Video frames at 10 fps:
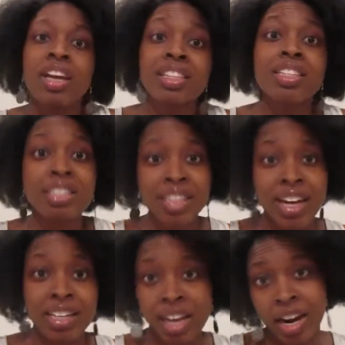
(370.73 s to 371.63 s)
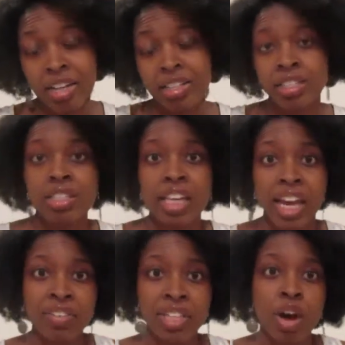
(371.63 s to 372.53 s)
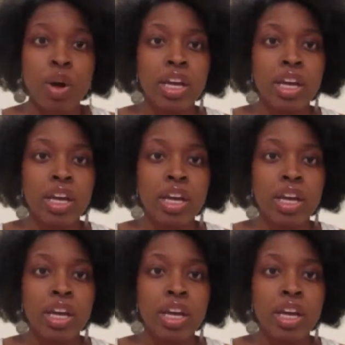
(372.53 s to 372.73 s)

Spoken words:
this is not a diet, this is a lifestyle.